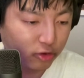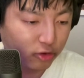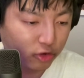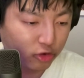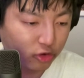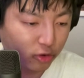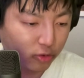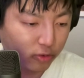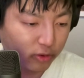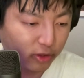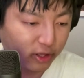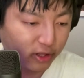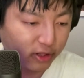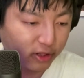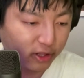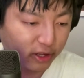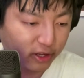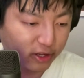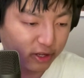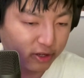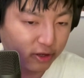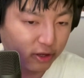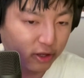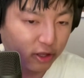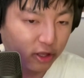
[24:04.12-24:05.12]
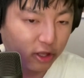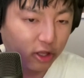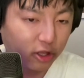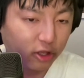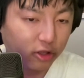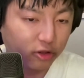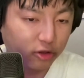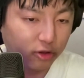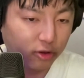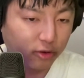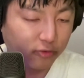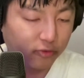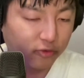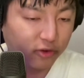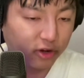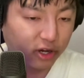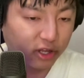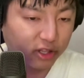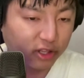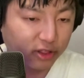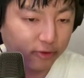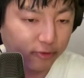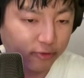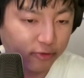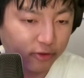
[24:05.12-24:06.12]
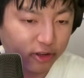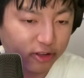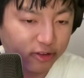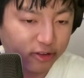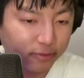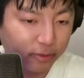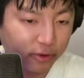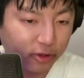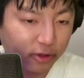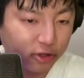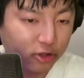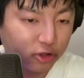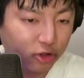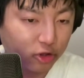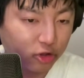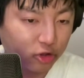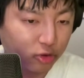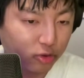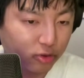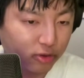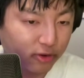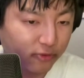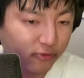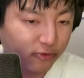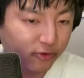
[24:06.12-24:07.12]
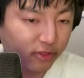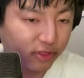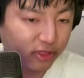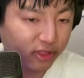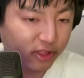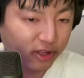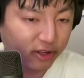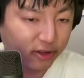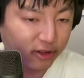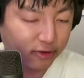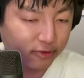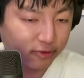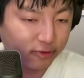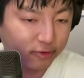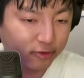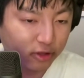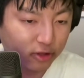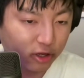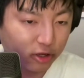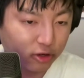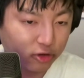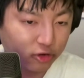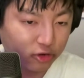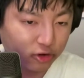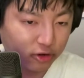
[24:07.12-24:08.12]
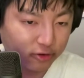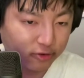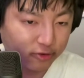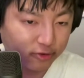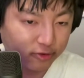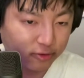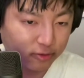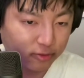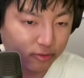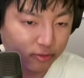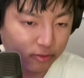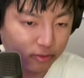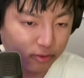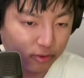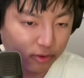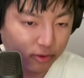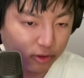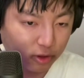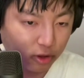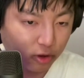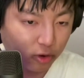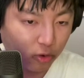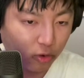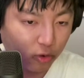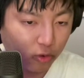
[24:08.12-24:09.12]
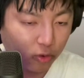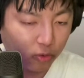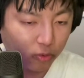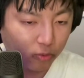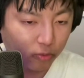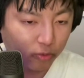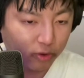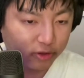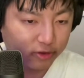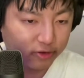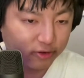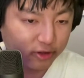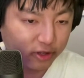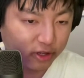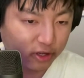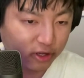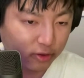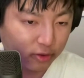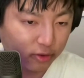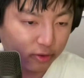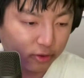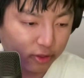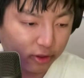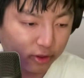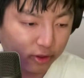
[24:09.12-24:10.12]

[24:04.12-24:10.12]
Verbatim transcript: to show that like you've got the flexibility to do different things, not just a whole one singular